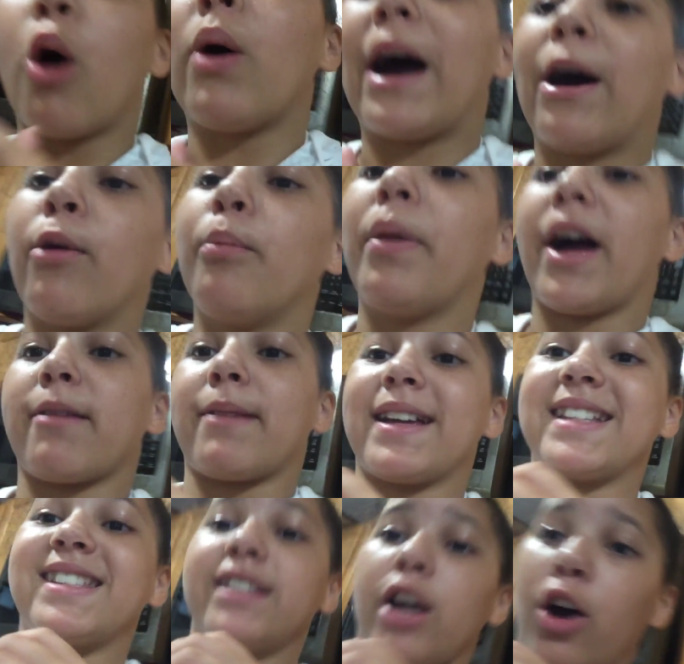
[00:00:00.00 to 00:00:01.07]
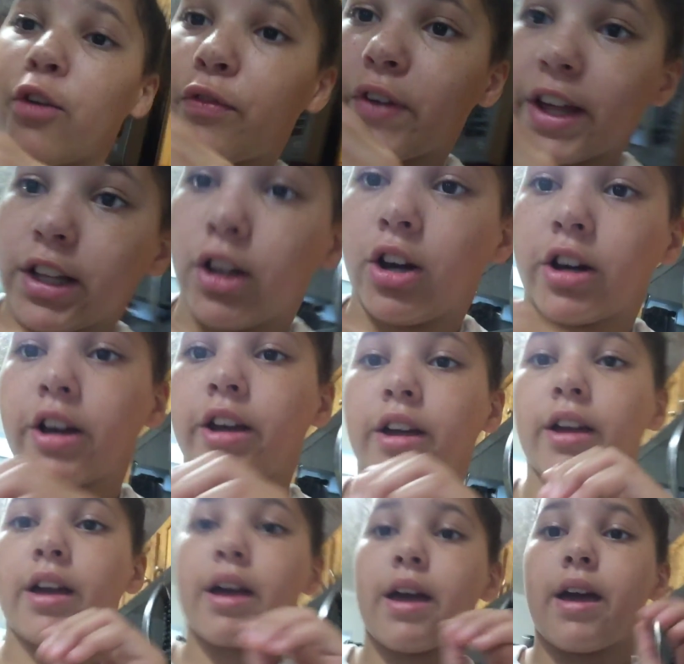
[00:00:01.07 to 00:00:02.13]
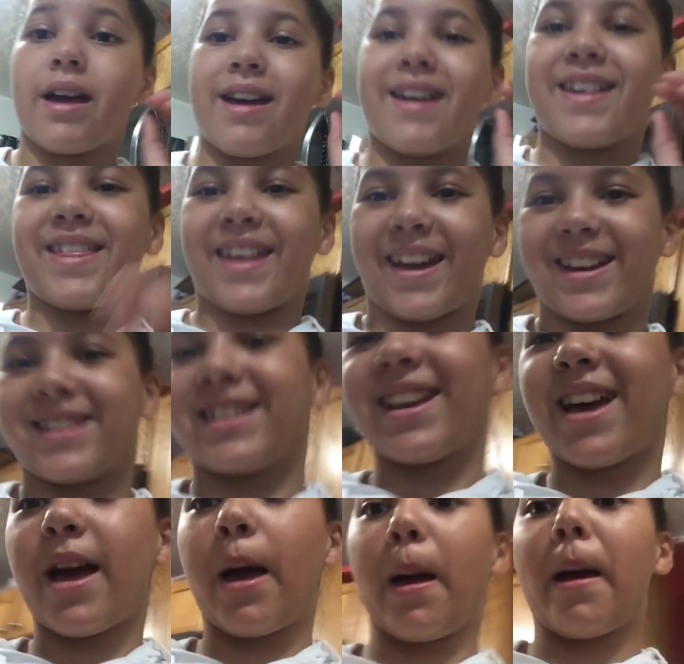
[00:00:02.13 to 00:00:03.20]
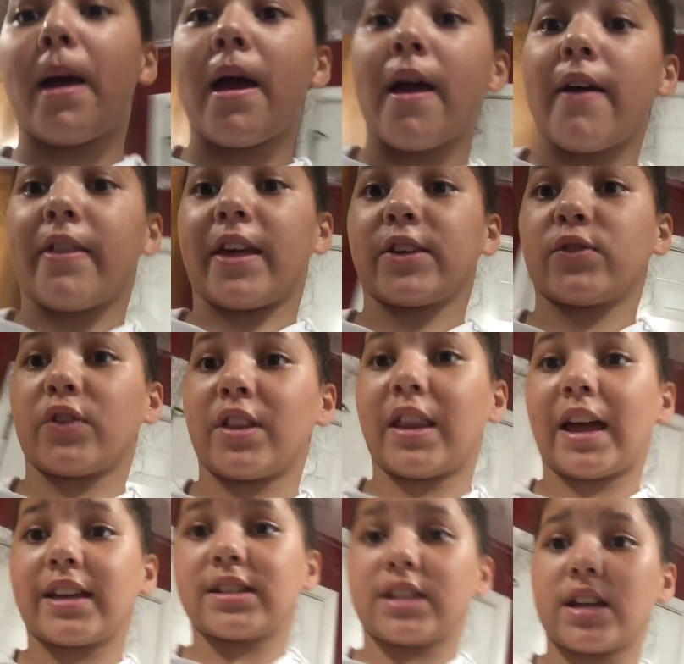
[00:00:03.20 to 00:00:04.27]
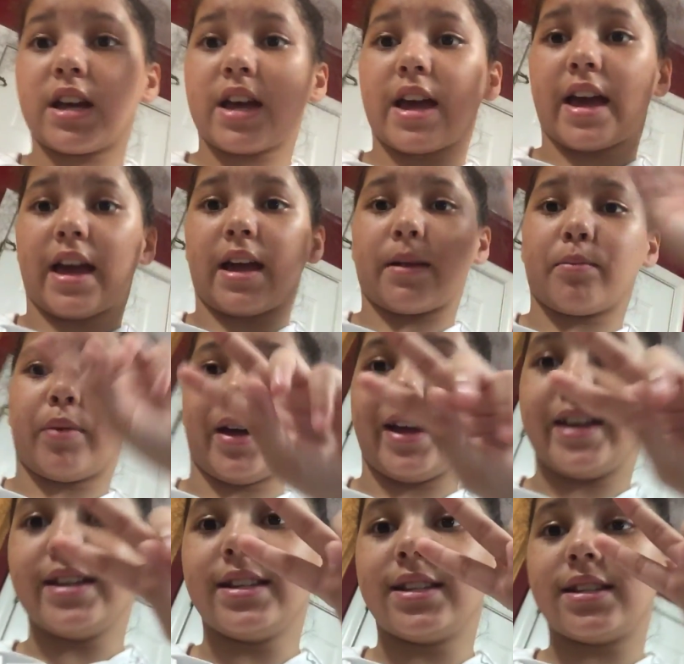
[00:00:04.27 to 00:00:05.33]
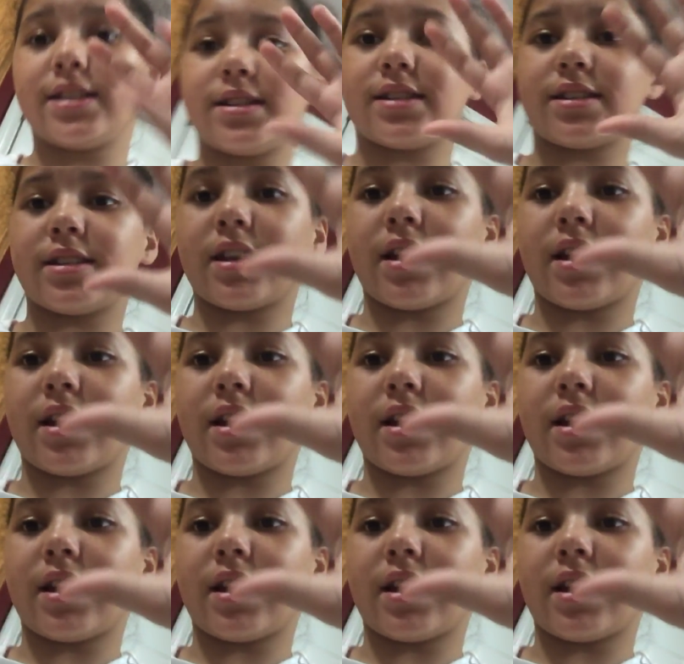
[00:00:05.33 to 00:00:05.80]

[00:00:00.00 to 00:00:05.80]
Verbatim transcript: out by myself and look. Thanks. Thanks for the likes and peace.